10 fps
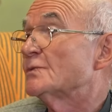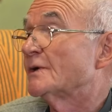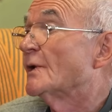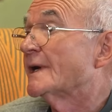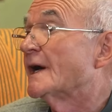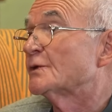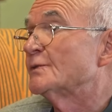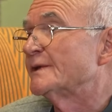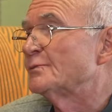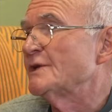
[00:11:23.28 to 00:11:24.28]
were going out
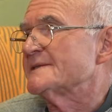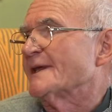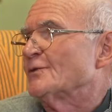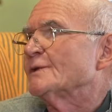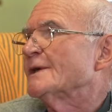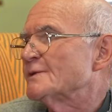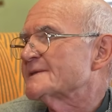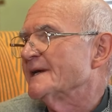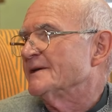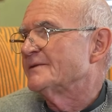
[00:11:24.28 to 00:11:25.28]
with the priest. They thought they were
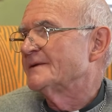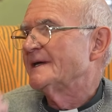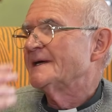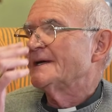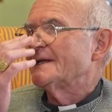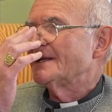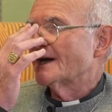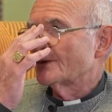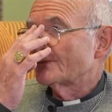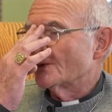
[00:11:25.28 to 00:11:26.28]
safe.
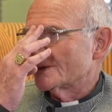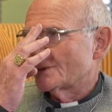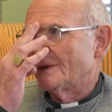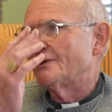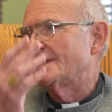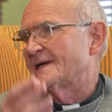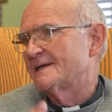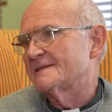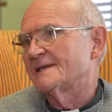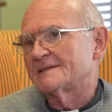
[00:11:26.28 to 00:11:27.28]
Now, of course, we
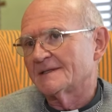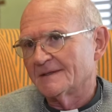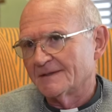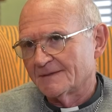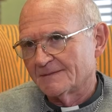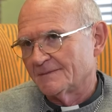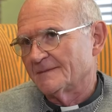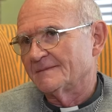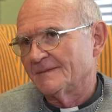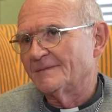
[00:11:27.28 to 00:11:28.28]
realize that
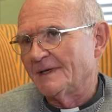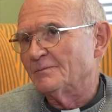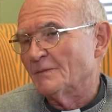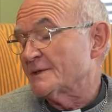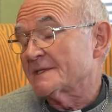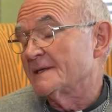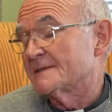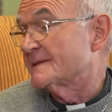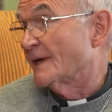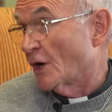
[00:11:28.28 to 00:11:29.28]
in most
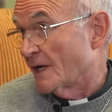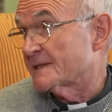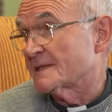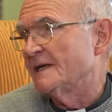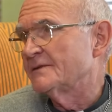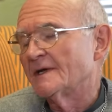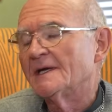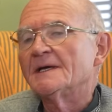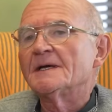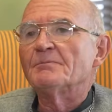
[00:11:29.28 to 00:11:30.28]
cases they are safe,
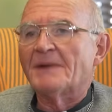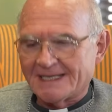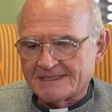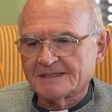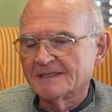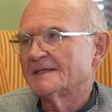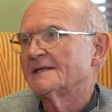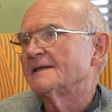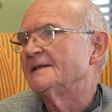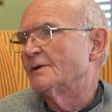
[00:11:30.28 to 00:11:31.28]
but
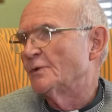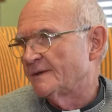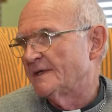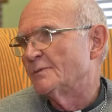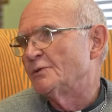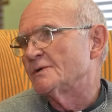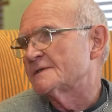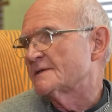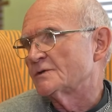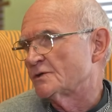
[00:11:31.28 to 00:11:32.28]
there were the
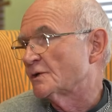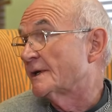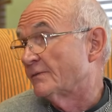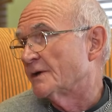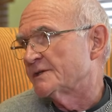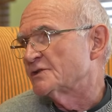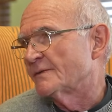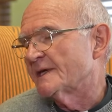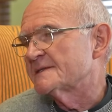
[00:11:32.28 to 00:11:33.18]
abusers who took advantage of that